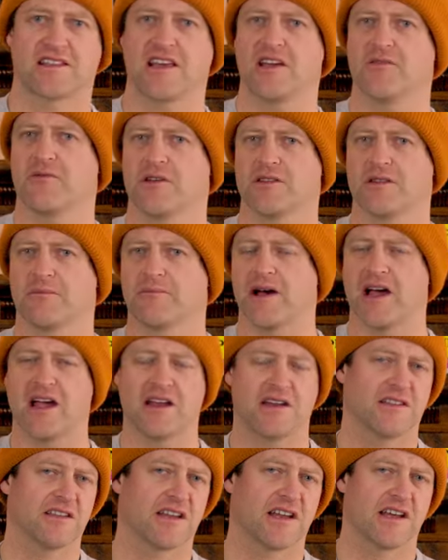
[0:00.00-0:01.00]
They were the
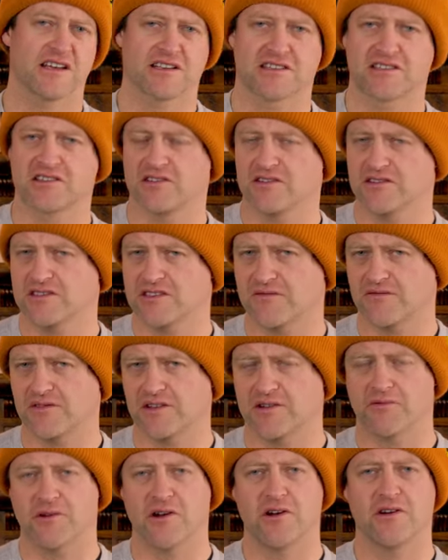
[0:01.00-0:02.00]
binding that I
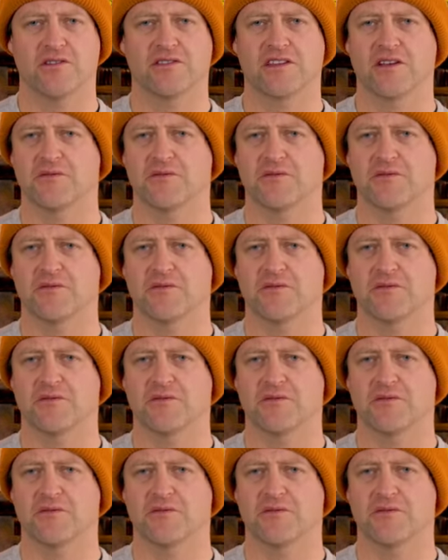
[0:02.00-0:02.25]
exclusively rode.